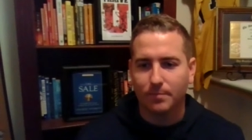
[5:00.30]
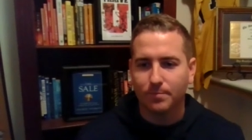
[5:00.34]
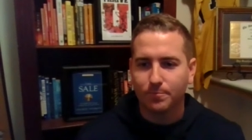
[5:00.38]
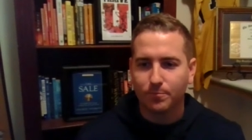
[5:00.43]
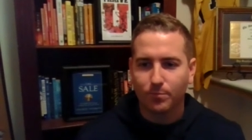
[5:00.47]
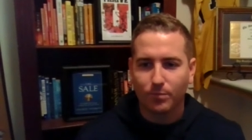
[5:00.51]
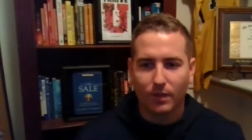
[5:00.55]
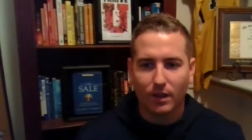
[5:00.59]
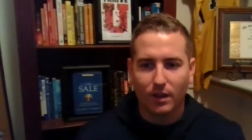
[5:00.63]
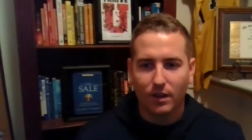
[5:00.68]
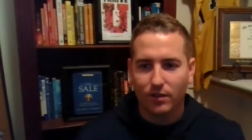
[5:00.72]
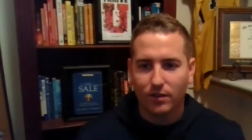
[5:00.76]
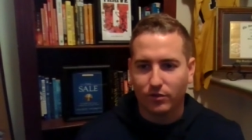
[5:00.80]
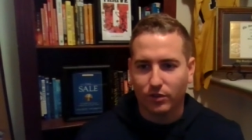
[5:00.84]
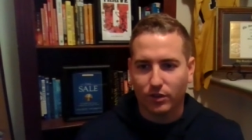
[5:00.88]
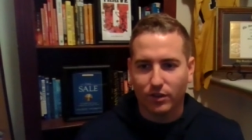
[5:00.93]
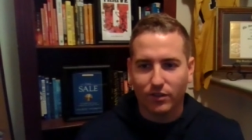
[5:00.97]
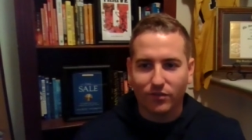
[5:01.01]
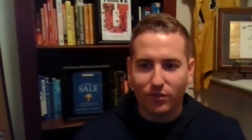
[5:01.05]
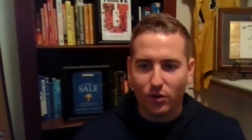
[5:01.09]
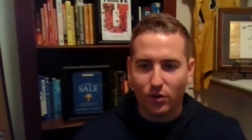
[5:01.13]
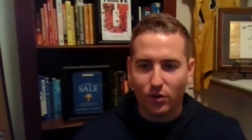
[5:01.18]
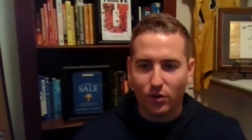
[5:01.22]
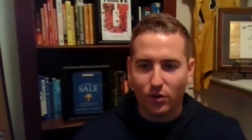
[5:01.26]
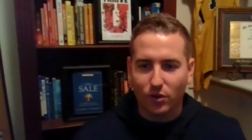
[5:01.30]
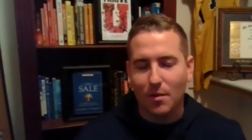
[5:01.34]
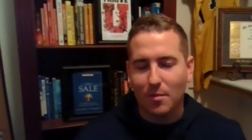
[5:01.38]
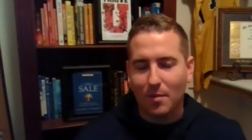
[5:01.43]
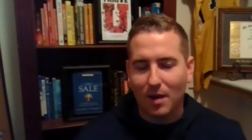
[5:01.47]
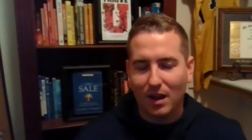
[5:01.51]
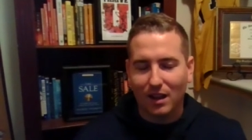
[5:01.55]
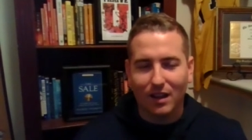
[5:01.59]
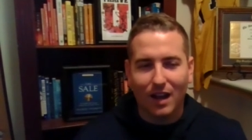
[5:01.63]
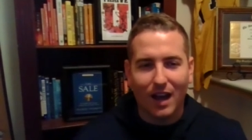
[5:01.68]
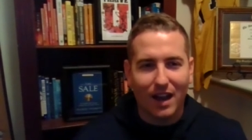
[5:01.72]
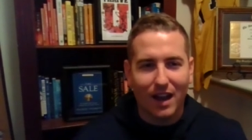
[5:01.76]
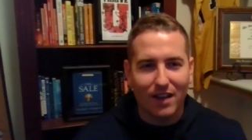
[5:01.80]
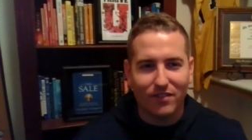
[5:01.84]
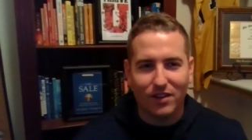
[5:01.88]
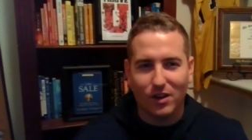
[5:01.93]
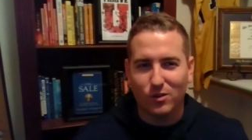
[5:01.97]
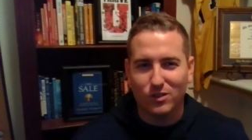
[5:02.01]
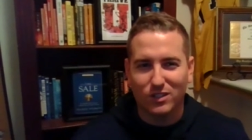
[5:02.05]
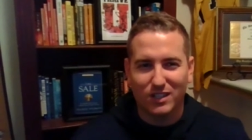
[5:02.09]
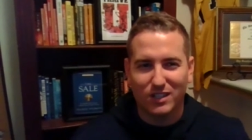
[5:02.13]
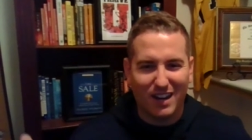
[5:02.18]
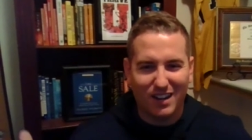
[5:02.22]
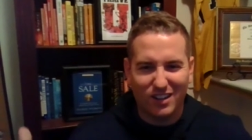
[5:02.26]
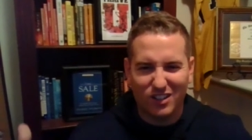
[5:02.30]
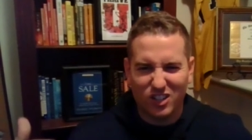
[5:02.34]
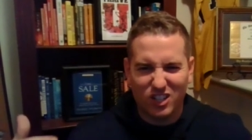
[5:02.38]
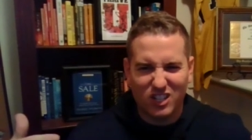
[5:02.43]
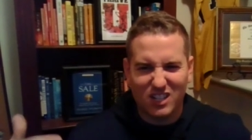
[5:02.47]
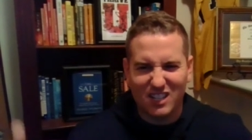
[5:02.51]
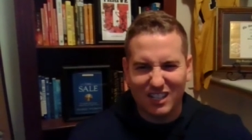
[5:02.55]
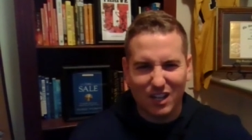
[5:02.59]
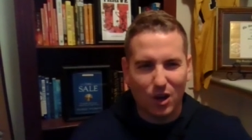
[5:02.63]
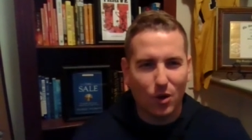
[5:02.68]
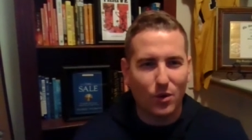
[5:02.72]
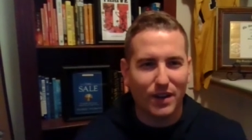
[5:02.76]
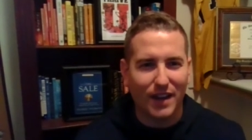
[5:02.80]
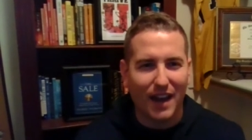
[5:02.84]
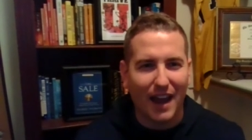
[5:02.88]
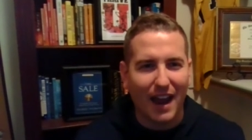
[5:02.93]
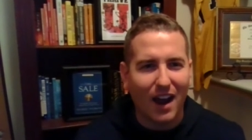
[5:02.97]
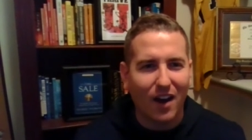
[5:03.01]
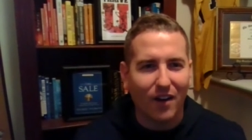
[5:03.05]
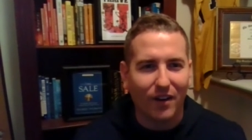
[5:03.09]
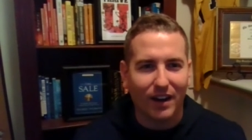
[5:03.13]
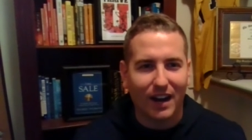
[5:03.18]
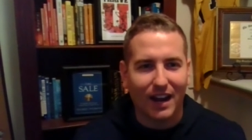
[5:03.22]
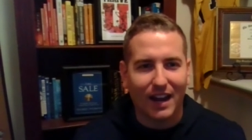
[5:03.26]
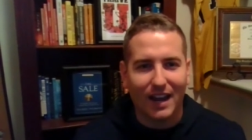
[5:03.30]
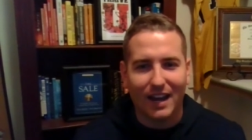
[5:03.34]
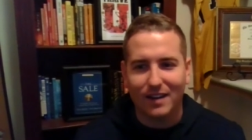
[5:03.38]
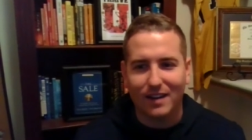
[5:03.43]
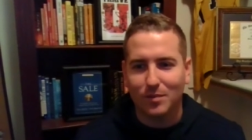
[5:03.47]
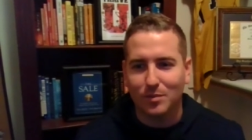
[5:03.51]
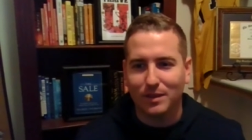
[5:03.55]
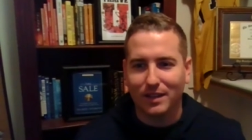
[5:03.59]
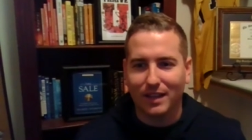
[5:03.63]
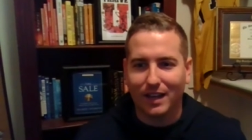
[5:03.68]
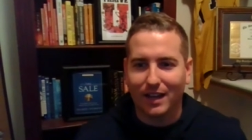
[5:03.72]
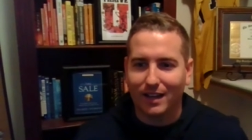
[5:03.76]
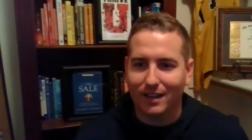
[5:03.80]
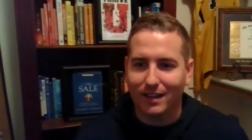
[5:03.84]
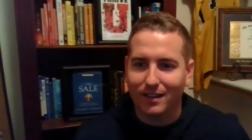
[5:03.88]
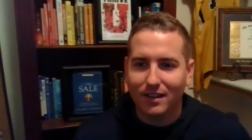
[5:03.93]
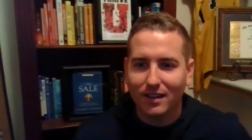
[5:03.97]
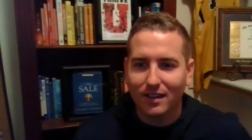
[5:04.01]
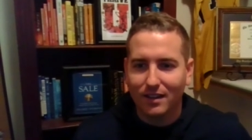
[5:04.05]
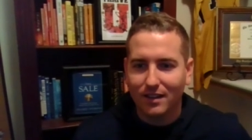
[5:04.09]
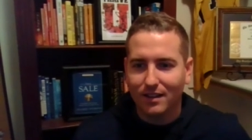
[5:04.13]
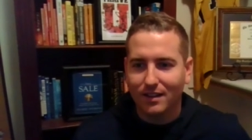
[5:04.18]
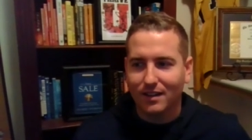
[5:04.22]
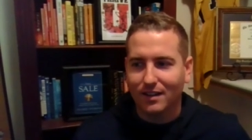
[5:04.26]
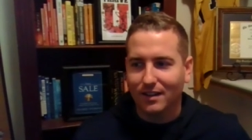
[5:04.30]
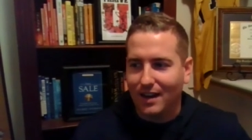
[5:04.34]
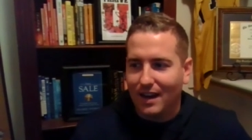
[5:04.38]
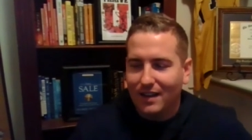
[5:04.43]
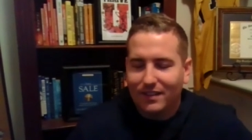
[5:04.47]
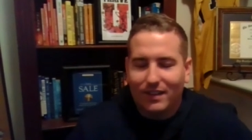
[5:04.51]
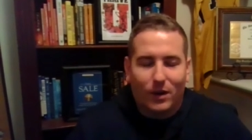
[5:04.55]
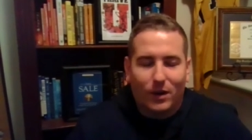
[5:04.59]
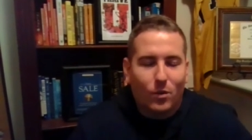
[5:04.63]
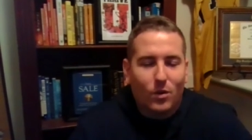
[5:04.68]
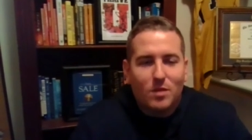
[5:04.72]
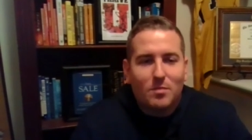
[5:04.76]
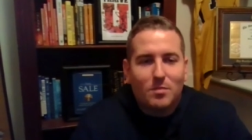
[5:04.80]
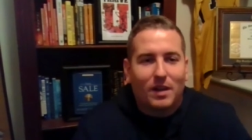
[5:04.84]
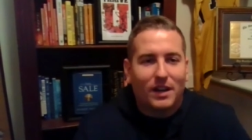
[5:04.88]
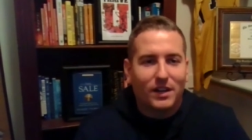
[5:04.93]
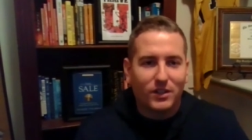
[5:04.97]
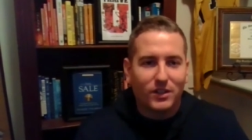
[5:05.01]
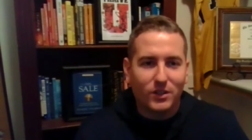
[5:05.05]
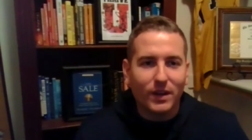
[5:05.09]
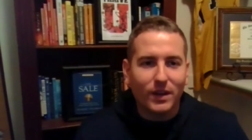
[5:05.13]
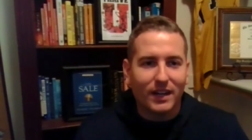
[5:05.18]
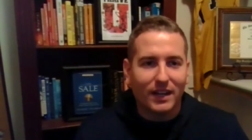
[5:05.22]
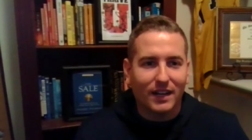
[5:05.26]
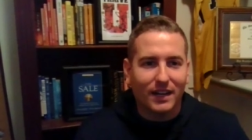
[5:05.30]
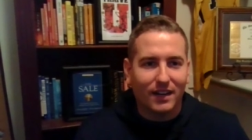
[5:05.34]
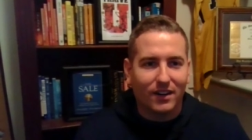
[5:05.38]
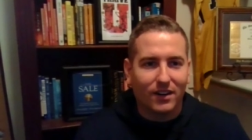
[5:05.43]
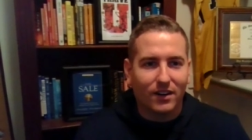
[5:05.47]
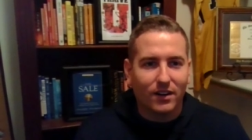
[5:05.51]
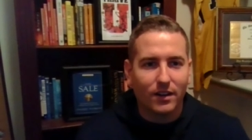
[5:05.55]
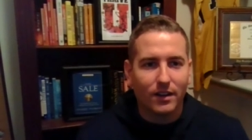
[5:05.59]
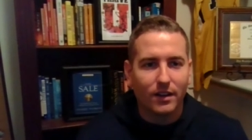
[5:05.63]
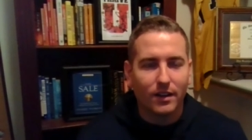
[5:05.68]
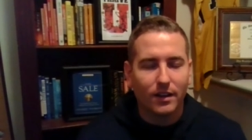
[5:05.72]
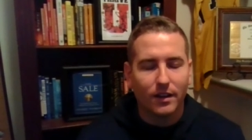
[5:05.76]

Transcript: And for the first time in my life, I was kind of just slowed down and I had to be like, God, like, what am I doing here?